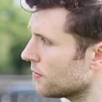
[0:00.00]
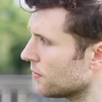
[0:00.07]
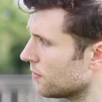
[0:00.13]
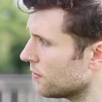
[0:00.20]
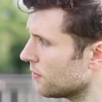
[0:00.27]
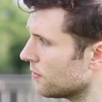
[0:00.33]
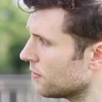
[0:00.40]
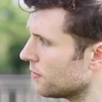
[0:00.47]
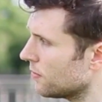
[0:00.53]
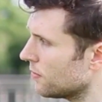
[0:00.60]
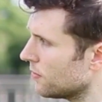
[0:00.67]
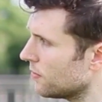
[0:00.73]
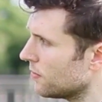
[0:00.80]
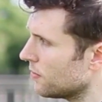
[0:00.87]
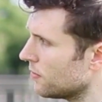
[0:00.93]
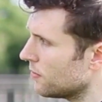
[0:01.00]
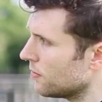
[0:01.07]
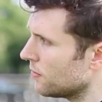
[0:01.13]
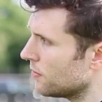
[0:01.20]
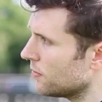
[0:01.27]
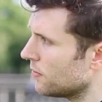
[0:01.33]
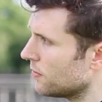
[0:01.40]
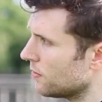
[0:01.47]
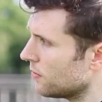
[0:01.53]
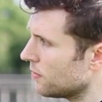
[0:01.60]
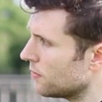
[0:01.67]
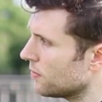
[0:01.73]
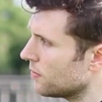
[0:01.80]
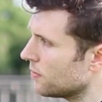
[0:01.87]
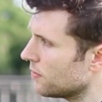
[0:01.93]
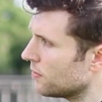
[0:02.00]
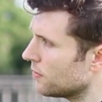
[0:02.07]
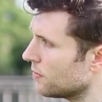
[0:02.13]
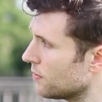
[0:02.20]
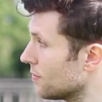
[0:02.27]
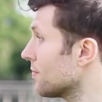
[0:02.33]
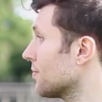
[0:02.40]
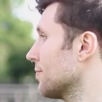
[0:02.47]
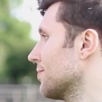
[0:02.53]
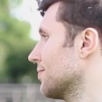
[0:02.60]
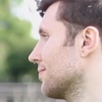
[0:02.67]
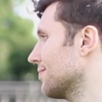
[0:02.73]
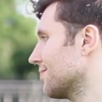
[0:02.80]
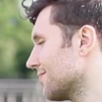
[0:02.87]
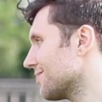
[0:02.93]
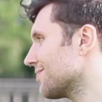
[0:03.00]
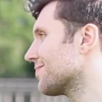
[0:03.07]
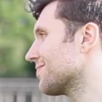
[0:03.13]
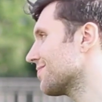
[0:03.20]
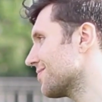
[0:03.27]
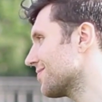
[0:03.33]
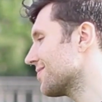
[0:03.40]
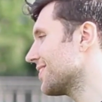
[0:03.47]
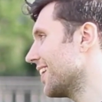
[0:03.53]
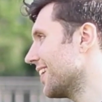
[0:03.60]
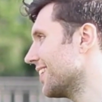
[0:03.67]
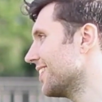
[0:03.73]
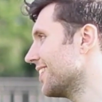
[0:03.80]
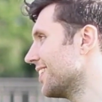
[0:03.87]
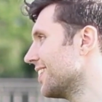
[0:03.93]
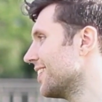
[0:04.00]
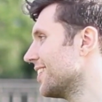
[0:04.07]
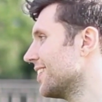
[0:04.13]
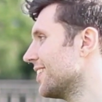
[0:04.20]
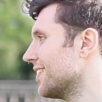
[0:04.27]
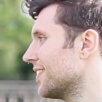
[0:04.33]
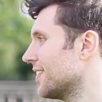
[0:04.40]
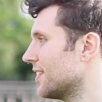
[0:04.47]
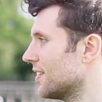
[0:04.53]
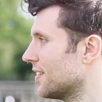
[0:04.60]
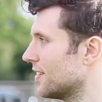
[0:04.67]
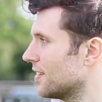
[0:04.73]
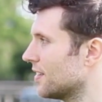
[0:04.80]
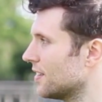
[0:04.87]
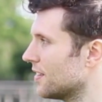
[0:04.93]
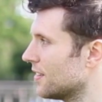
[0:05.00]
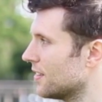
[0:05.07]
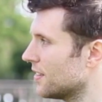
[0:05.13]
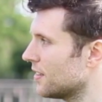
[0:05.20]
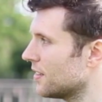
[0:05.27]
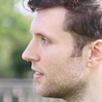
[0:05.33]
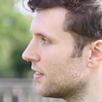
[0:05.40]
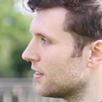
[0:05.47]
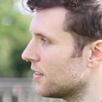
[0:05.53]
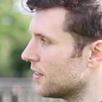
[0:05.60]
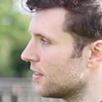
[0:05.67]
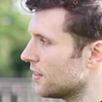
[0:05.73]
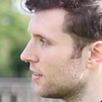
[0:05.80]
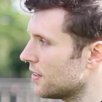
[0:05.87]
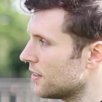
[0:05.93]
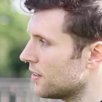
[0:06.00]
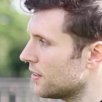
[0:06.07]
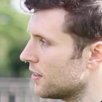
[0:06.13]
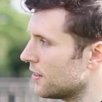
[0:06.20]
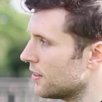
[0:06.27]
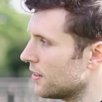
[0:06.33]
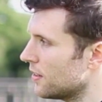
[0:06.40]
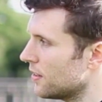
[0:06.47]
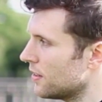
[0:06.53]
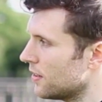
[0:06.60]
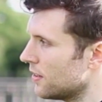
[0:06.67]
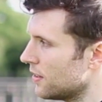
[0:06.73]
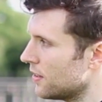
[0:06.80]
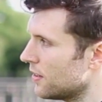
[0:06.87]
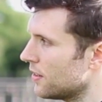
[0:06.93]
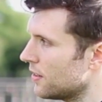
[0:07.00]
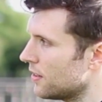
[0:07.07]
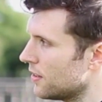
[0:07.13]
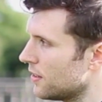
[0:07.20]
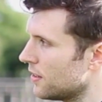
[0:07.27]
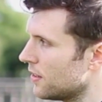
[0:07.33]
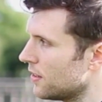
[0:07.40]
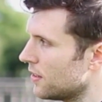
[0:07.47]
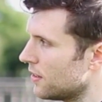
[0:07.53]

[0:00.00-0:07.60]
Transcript: (not speaking)